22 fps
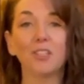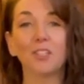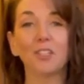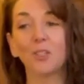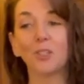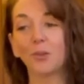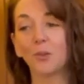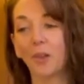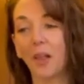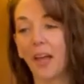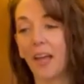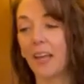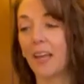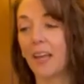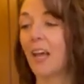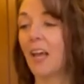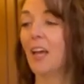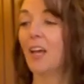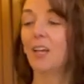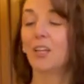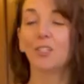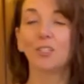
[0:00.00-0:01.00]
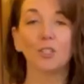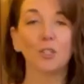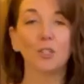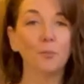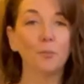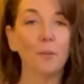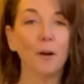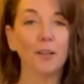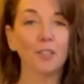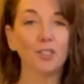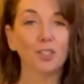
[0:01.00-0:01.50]
too light, too
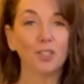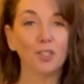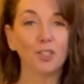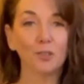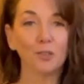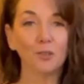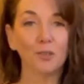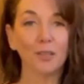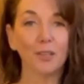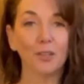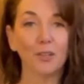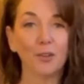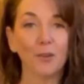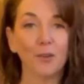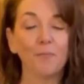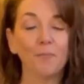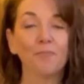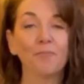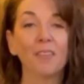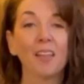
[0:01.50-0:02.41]
much, too little.